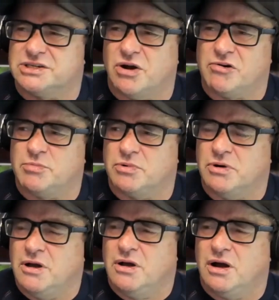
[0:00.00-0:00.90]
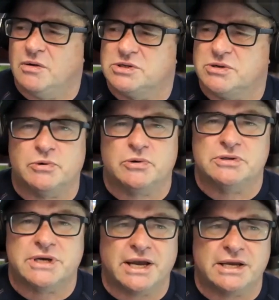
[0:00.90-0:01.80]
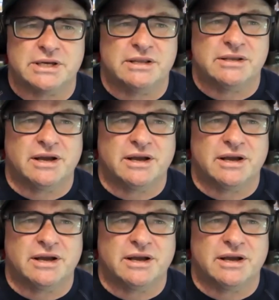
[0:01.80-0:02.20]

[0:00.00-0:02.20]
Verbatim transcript: horrible. I was doing all those gags, and